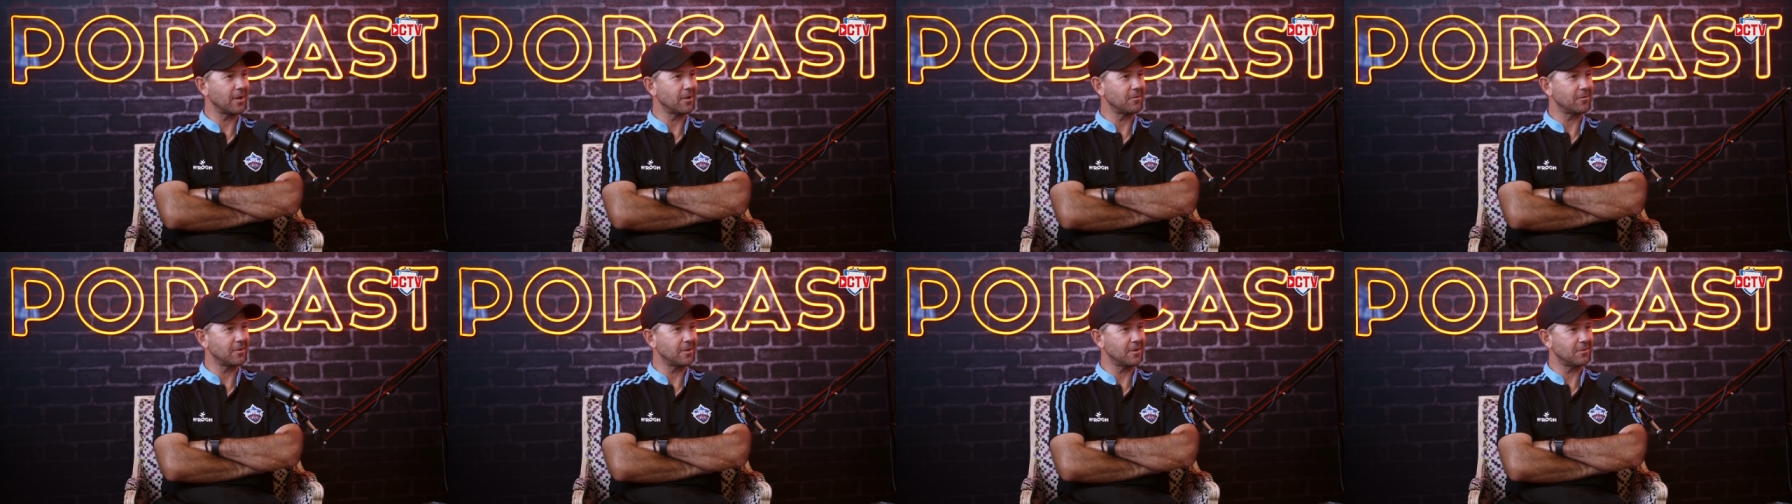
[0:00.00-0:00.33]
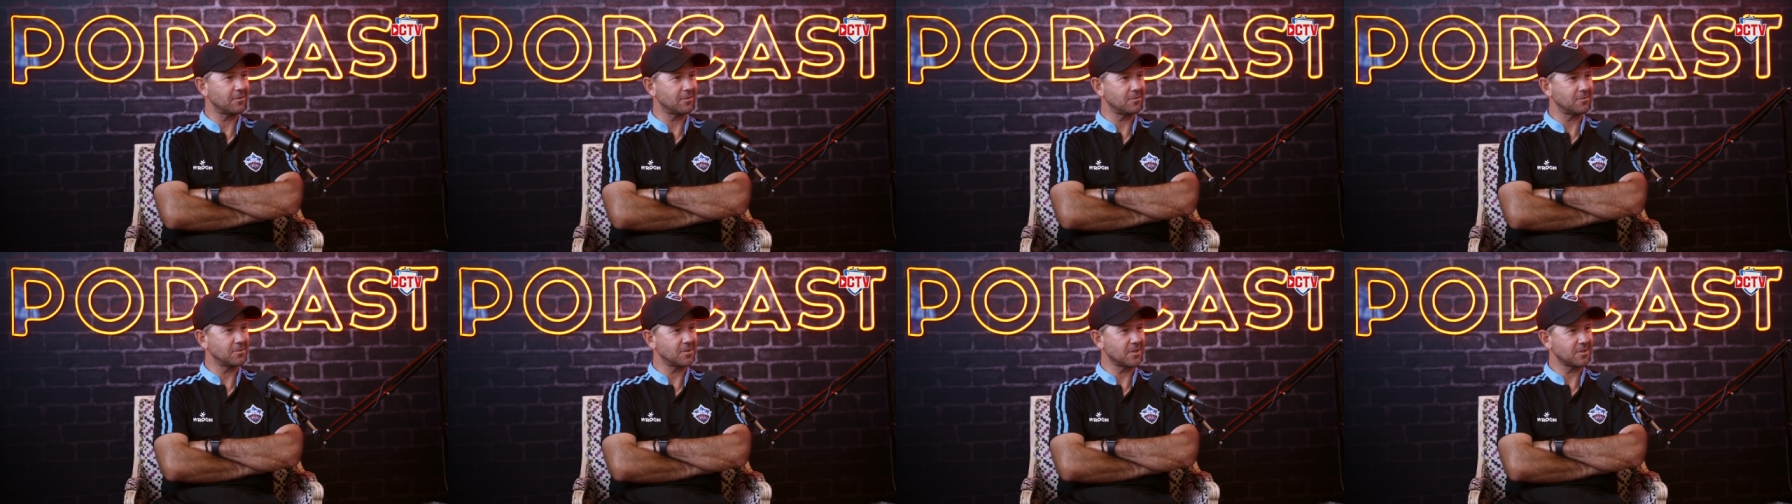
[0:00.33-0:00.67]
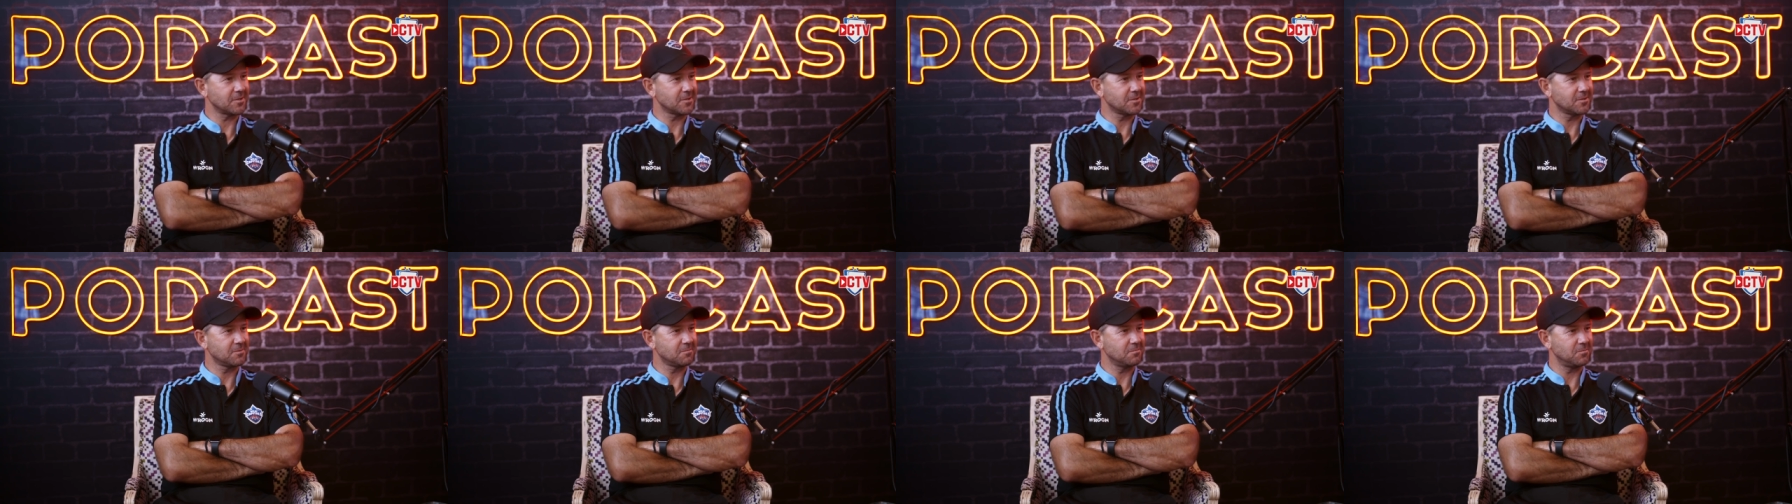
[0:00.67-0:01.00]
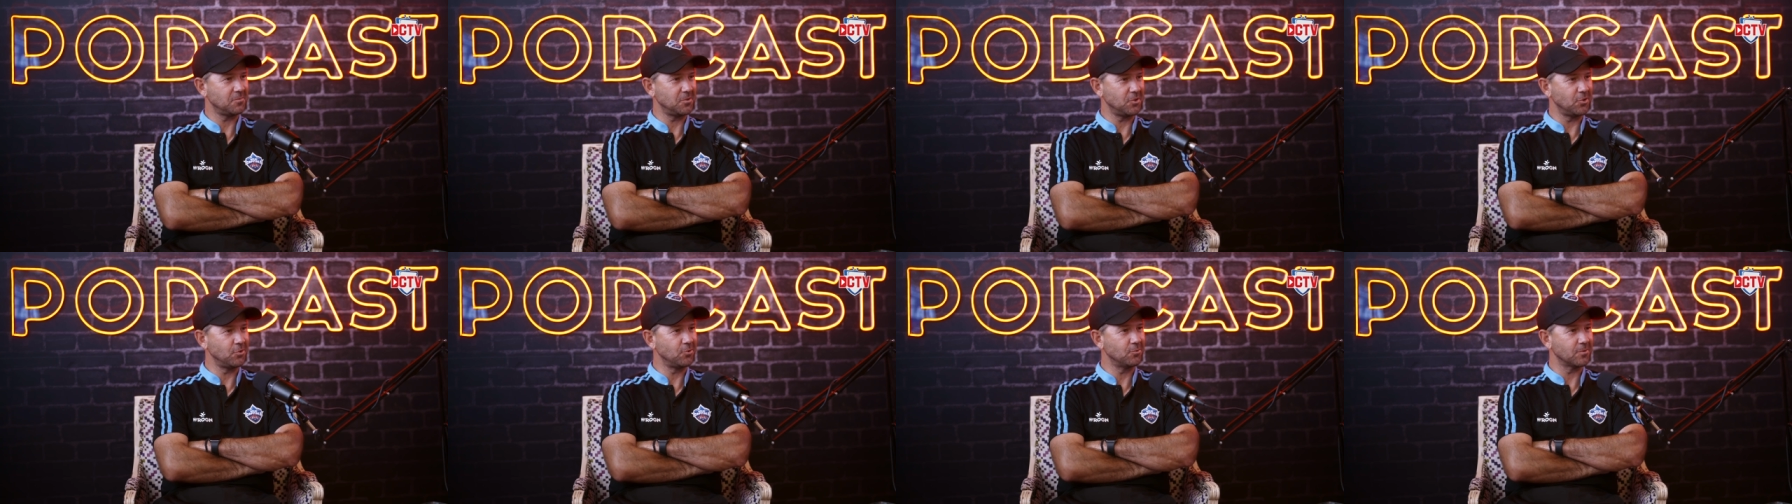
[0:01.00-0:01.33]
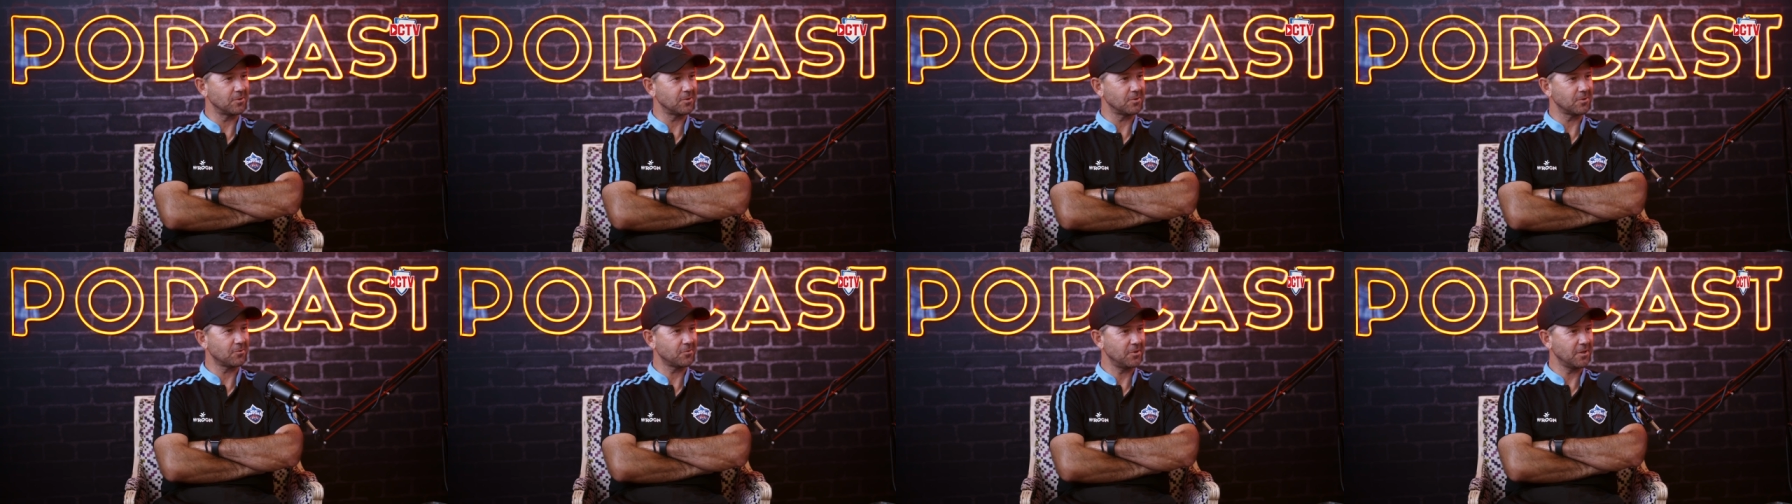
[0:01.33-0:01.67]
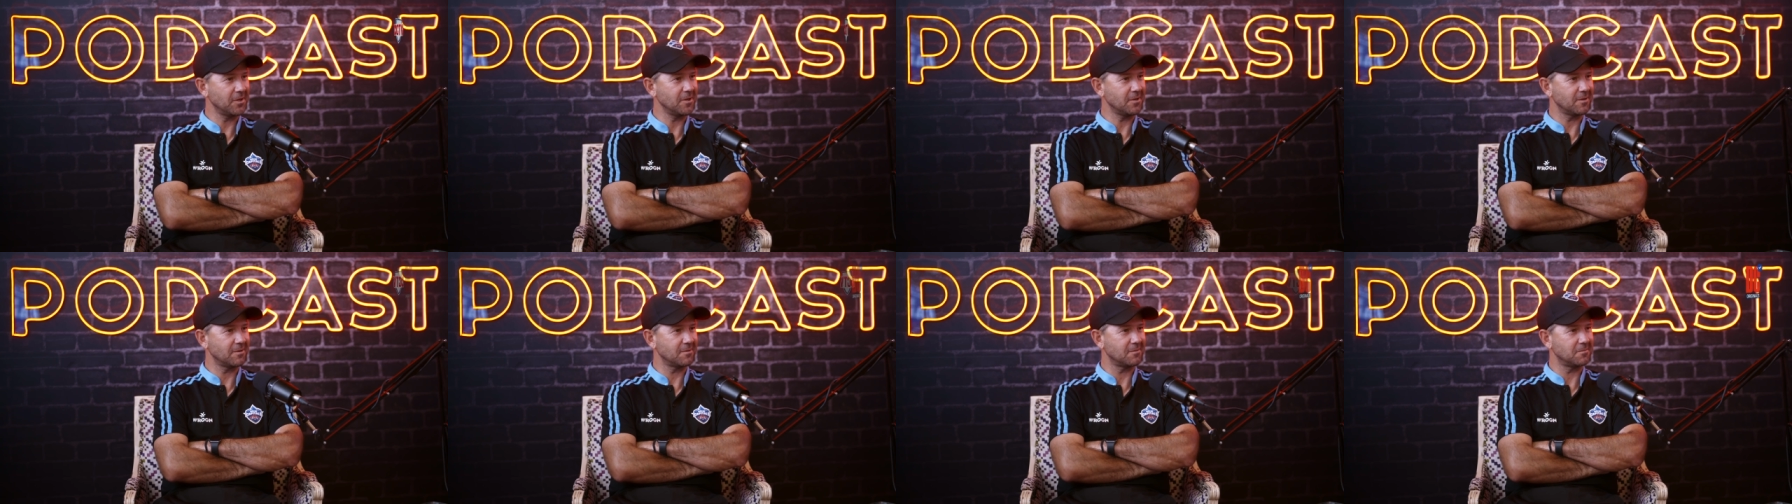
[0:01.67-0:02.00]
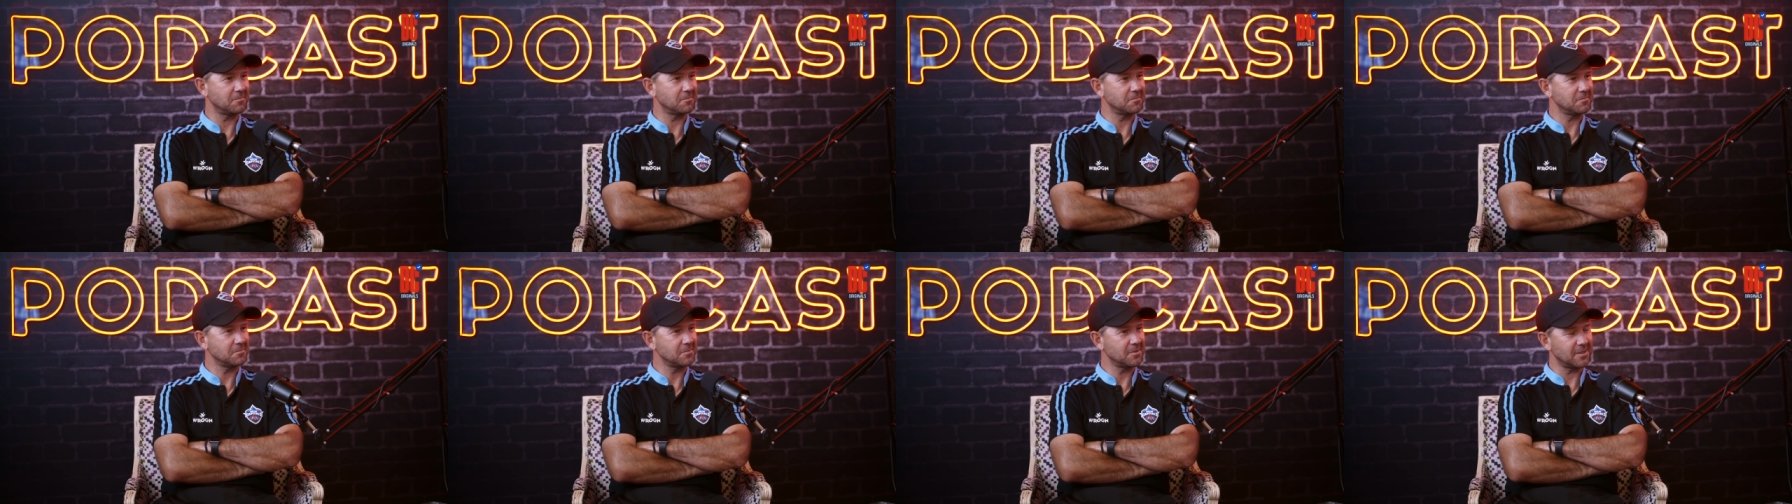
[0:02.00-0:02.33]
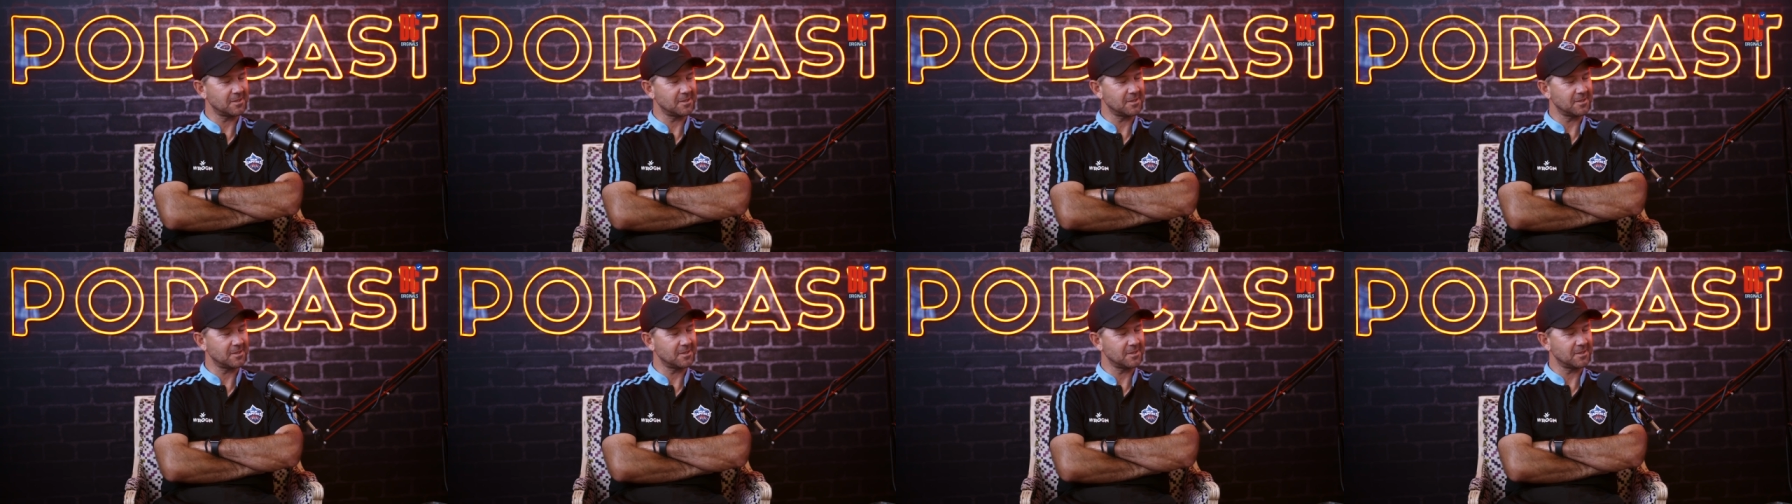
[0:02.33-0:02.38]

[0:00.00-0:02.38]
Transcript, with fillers: out there than just you and cricket and yeah.